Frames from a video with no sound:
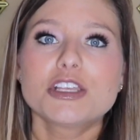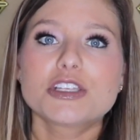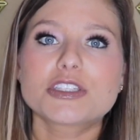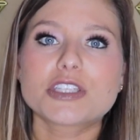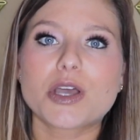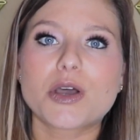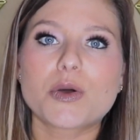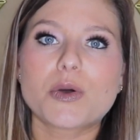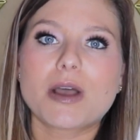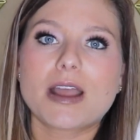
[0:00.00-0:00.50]

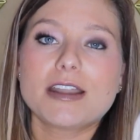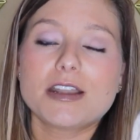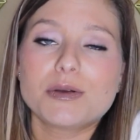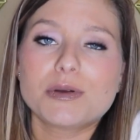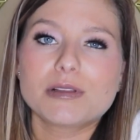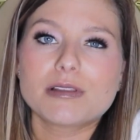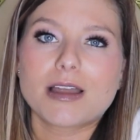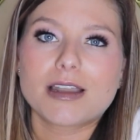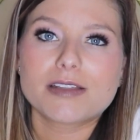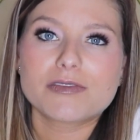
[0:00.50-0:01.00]
So I
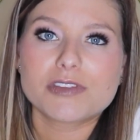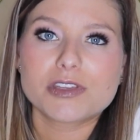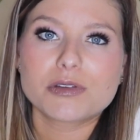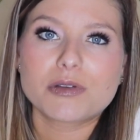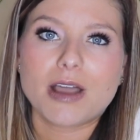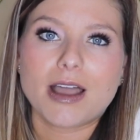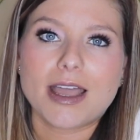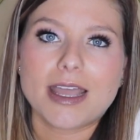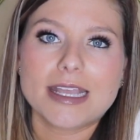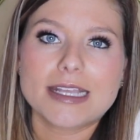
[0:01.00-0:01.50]
know a lot of
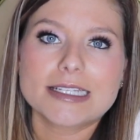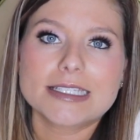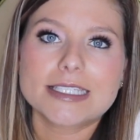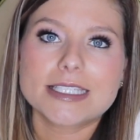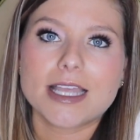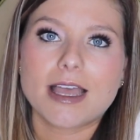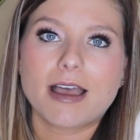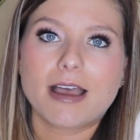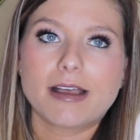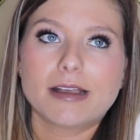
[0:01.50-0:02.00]
you
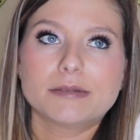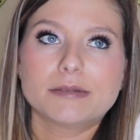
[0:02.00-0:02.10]
guys,